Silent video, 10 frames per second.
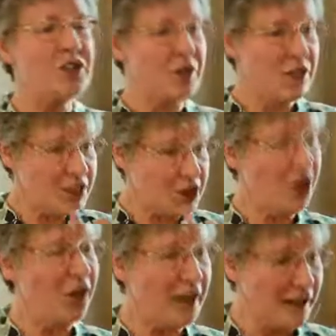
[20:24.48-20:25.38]
So this
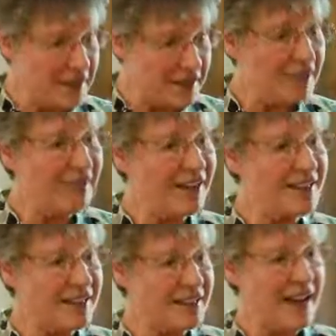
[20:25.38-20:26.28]
journalist
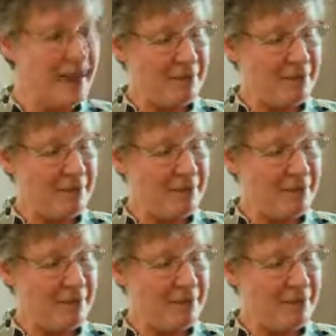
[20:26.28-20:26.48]
invented the name.